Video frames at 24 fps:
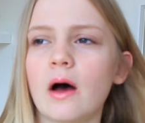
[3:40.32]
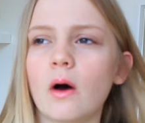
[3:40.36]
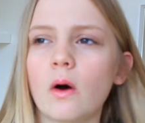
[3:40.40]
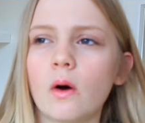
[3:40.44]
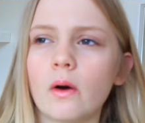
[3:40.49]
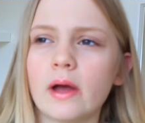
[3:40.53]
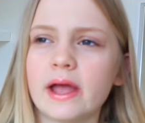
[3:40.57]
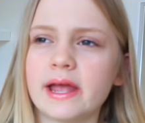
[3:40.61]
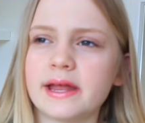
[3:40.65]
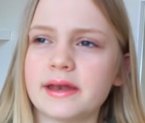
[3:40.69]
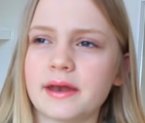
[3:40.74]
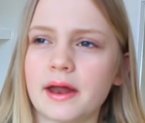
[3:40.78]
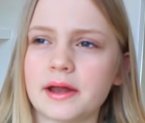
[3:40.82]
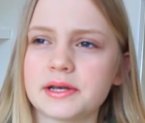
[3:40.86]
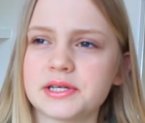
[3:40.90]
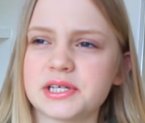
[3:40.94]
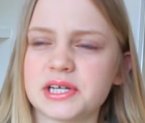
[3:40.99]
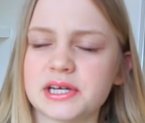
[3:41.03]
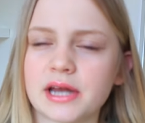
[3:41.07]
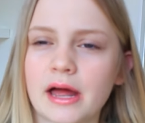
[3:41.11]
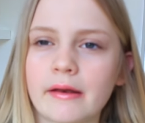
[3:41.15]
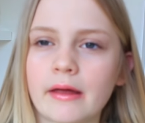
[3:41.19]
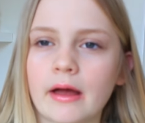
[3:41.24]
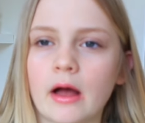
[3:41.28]
or
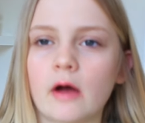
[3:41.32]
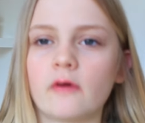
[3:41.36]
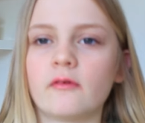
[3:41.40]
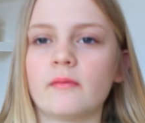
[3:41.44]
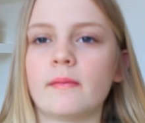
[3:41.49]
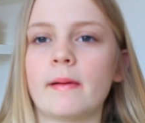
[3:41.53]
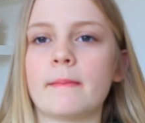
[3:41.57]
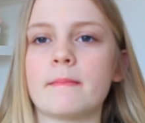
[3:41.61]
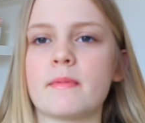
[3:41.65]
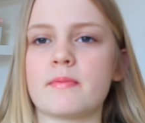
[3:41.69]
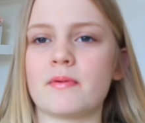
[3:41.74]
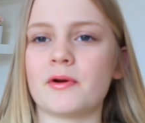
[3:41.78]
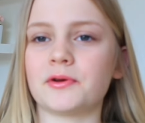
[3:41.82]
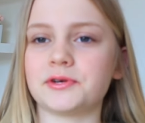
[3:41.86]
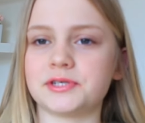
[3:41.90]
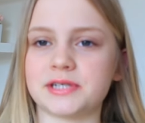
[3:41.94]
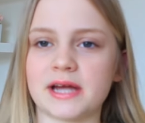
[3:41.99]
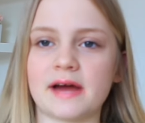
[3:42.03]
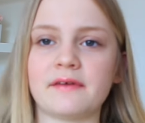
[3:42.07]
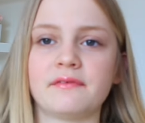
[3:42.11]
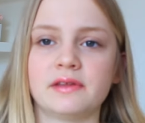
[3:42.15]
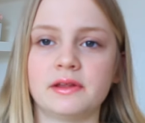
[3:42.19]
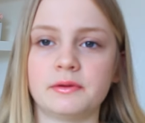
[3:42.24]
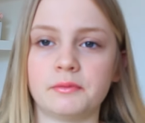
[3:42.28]
$8.99, I can't remember, but
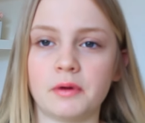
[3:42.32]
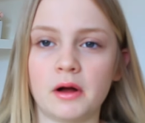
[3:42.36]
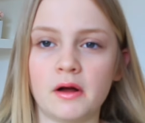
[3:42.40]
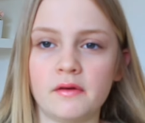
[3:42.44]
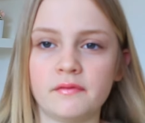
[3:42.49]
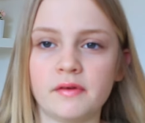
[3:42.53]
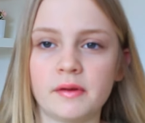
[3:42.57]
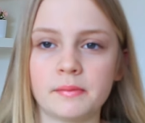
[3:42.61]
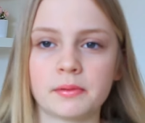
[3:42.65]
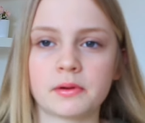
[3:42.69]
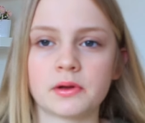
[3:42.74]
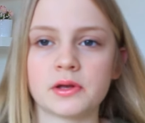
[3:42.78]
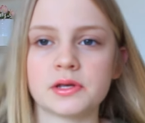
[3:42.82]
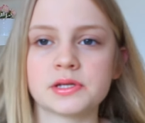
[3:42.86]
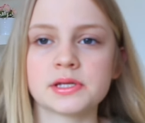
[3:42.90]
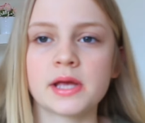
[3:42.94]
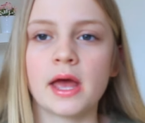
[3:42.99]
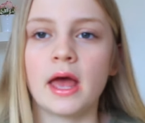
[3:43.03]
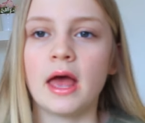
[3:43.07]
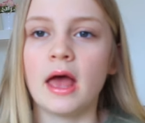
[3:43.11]
definitely worth it because